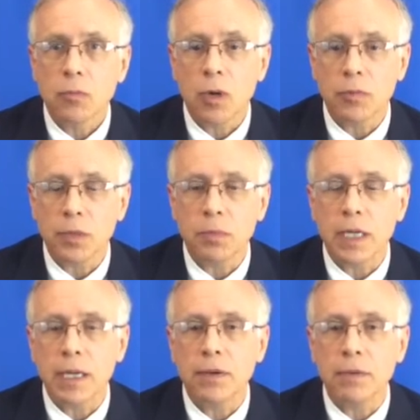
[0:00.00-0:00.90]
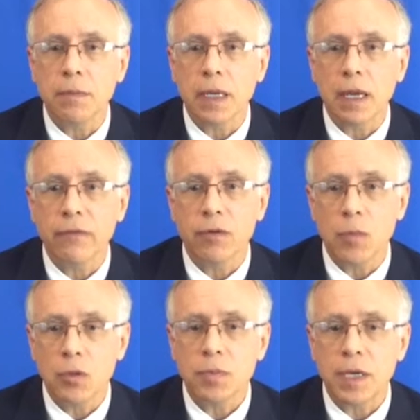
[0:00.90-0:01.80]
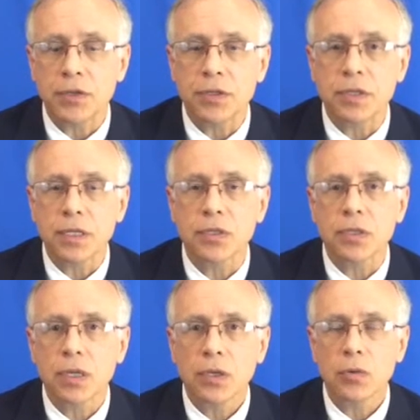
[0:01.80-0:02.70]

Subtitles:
What we plan for most patients is